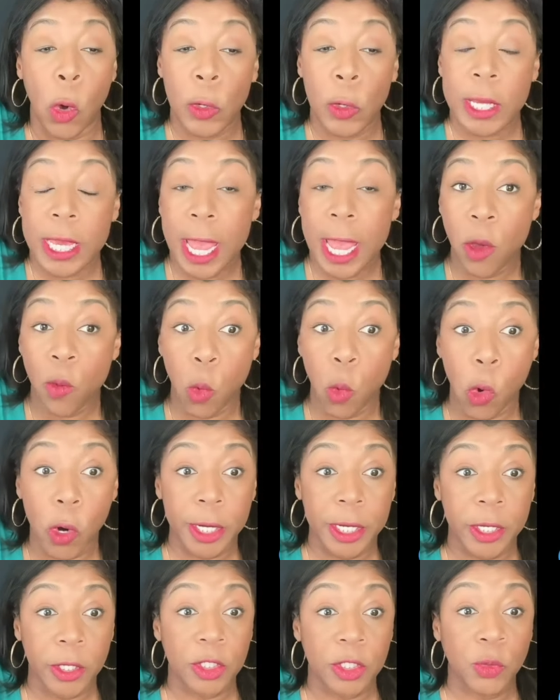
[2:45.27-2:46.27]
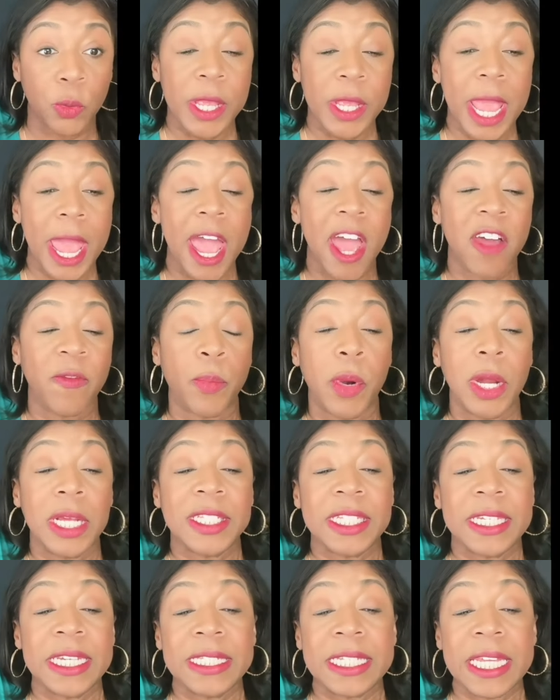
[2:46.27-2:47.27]
Okay, warriors, we have
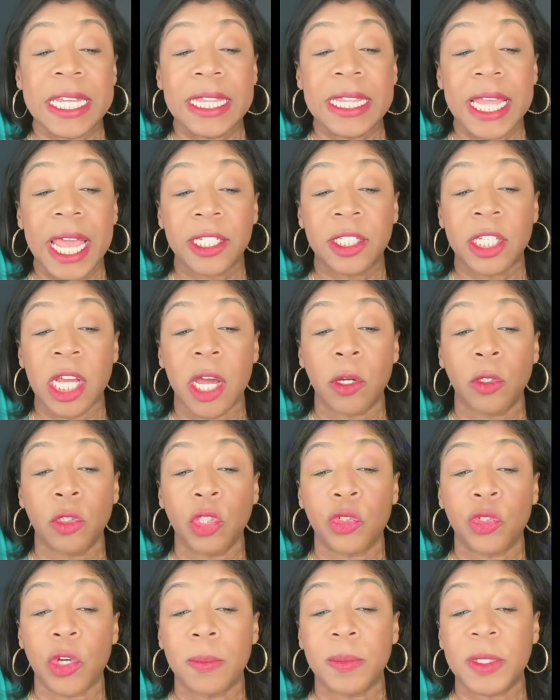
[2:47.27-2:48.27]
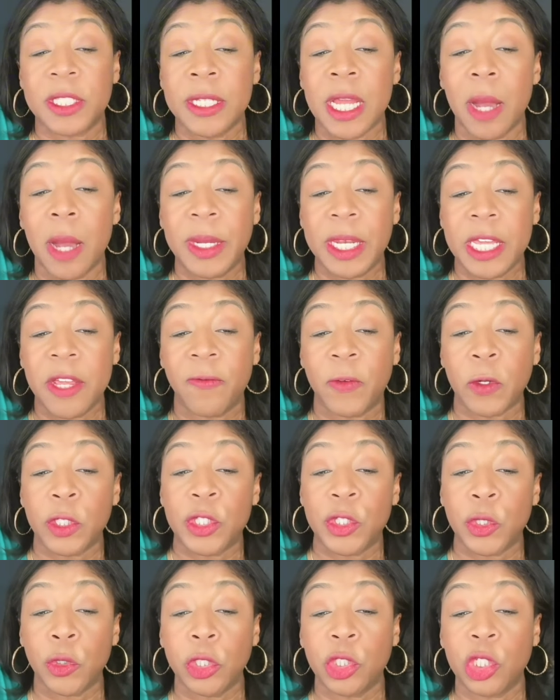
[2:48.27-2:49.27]
President-elect Donald Trump's nominee for
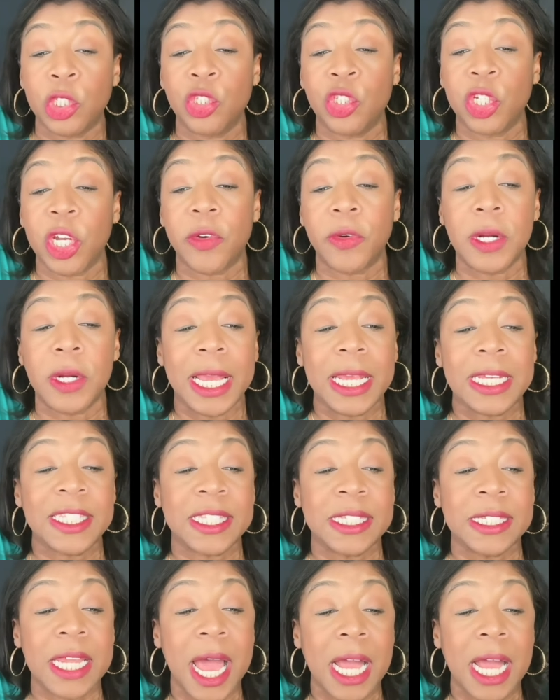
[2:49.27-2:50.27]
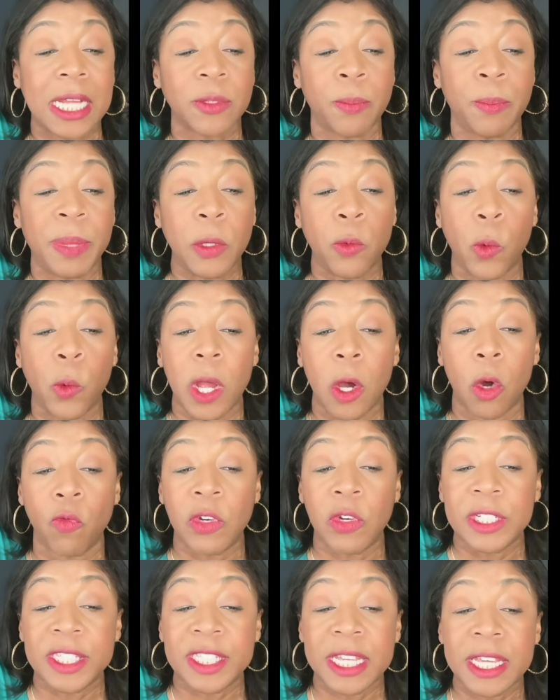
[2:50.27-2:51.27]
Surgeon General has not been well
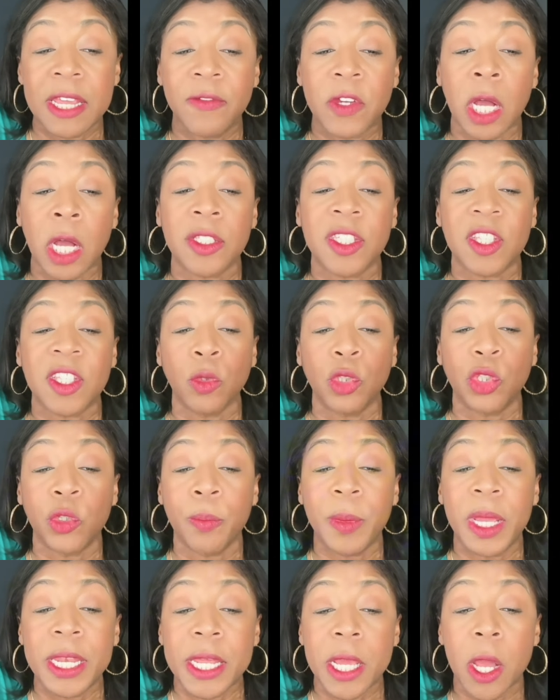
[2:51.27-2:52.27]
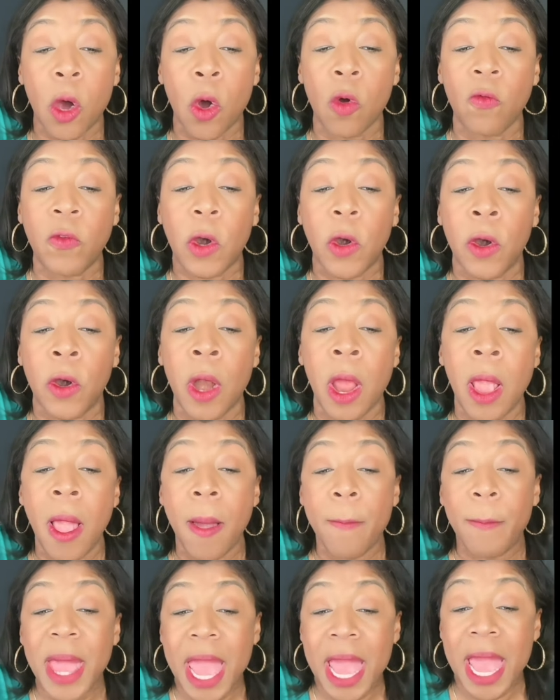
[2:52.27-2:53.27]
received on social media over her
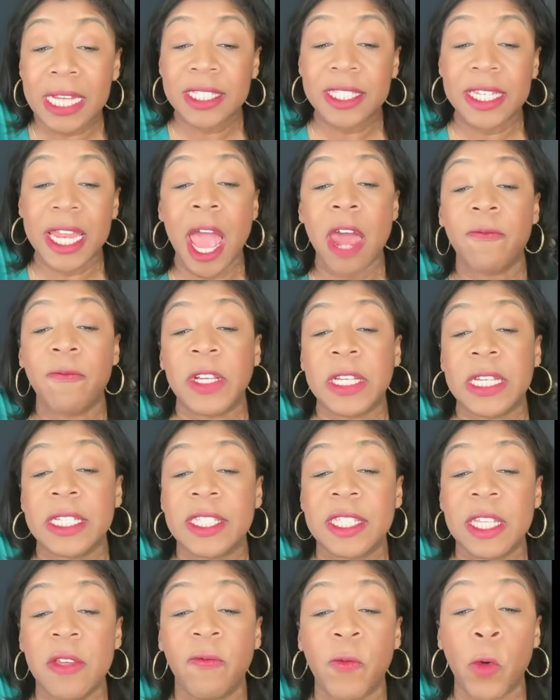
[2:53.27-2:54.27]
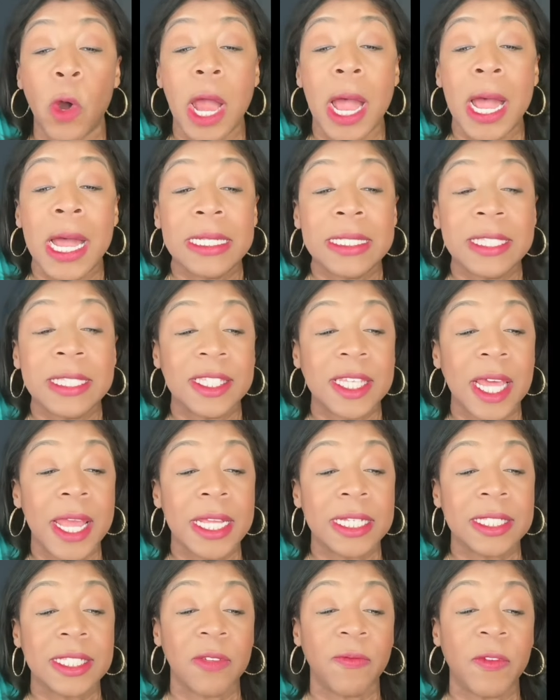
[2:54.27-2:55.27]
past advocacy for
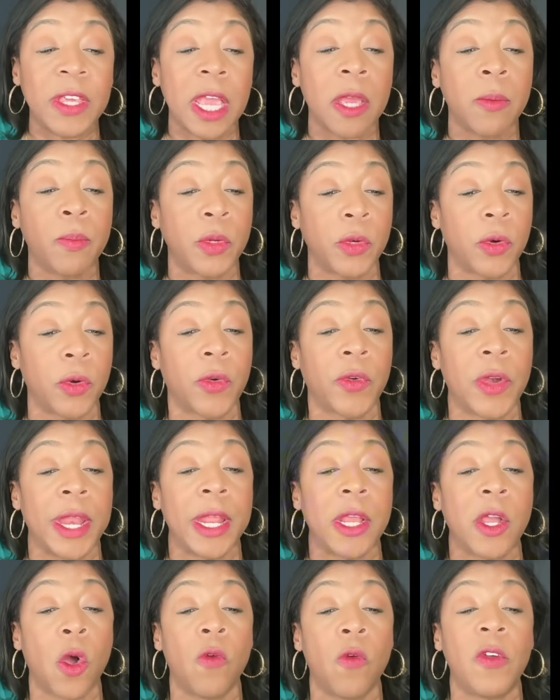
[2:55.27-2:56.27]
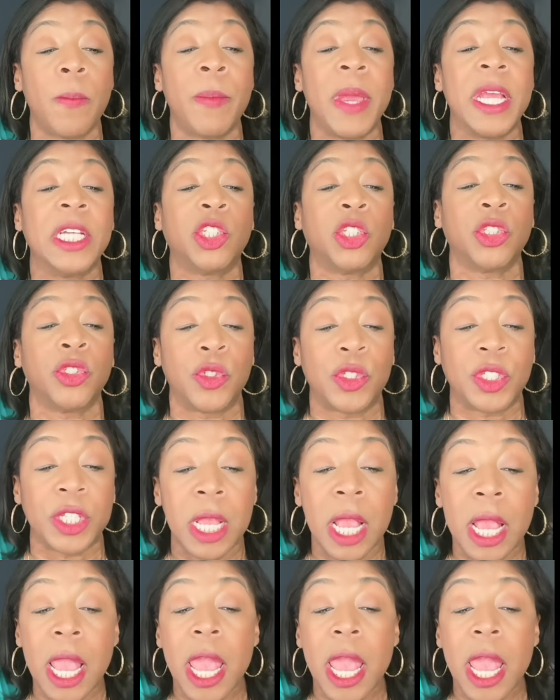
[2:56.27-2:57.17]
unscientific and bureaucratic COVID measures.